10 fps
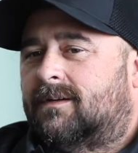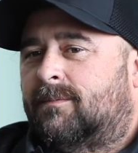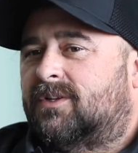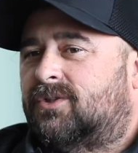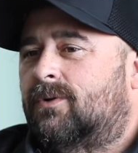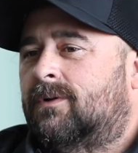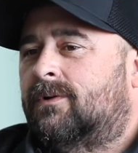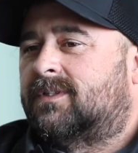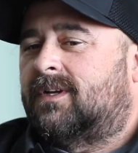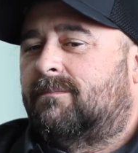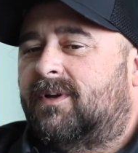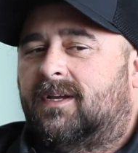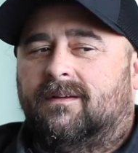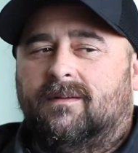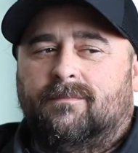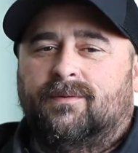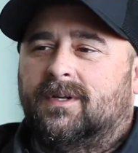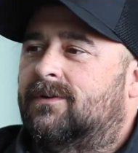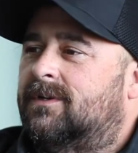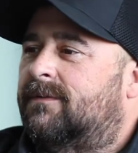I mean, short loads can pay
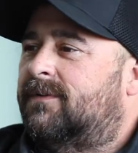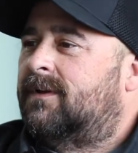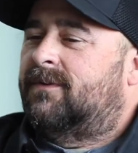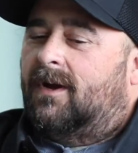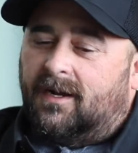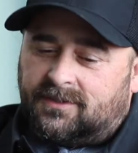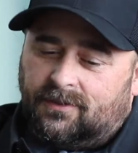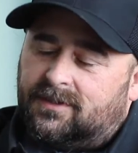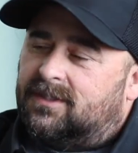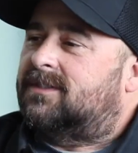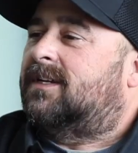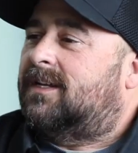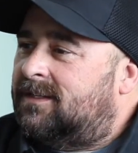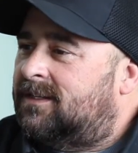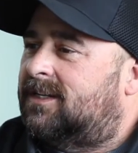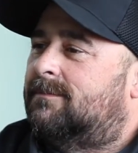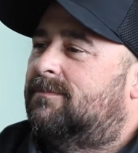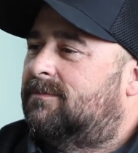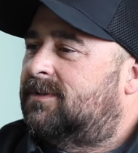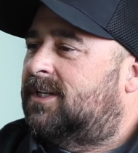pretty good if you hustle and you
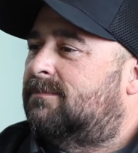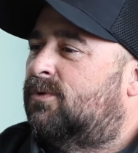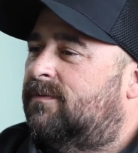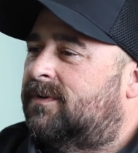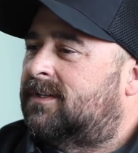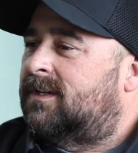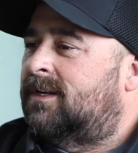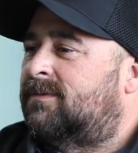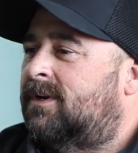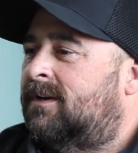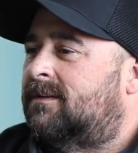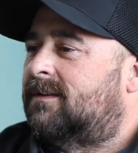keep moving and get them done.